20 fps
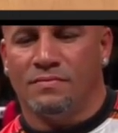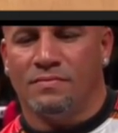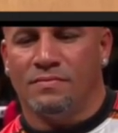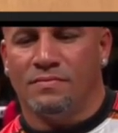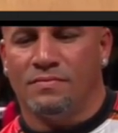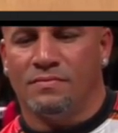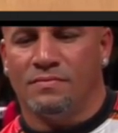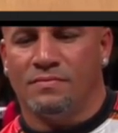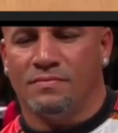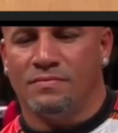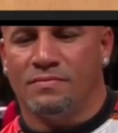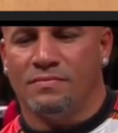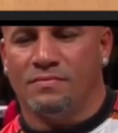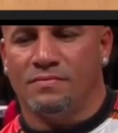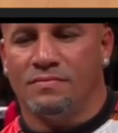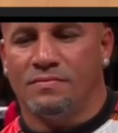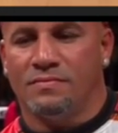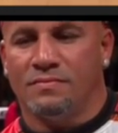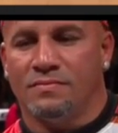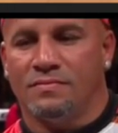
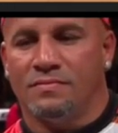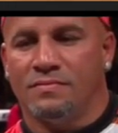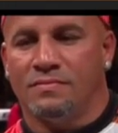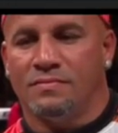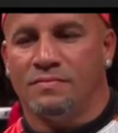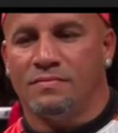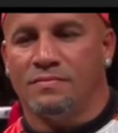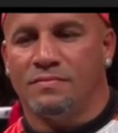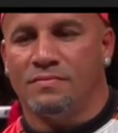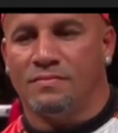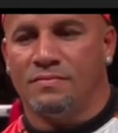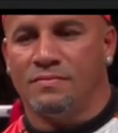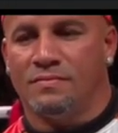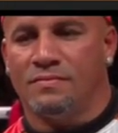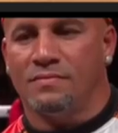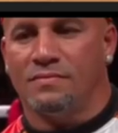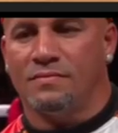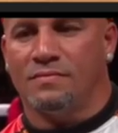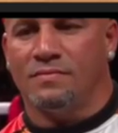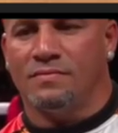
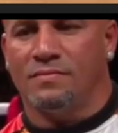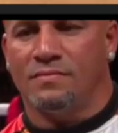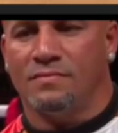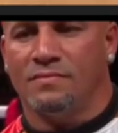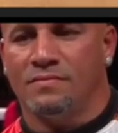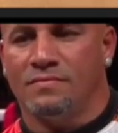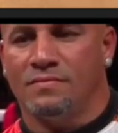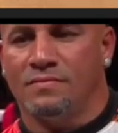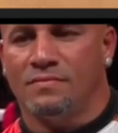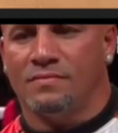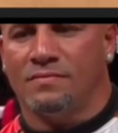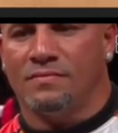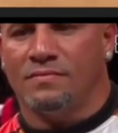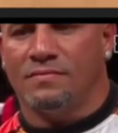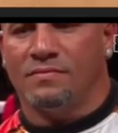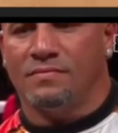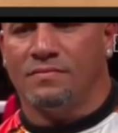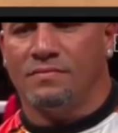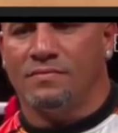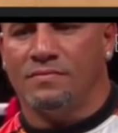
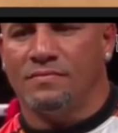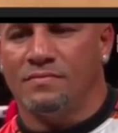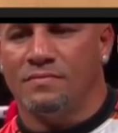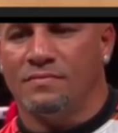This person isn't speaking.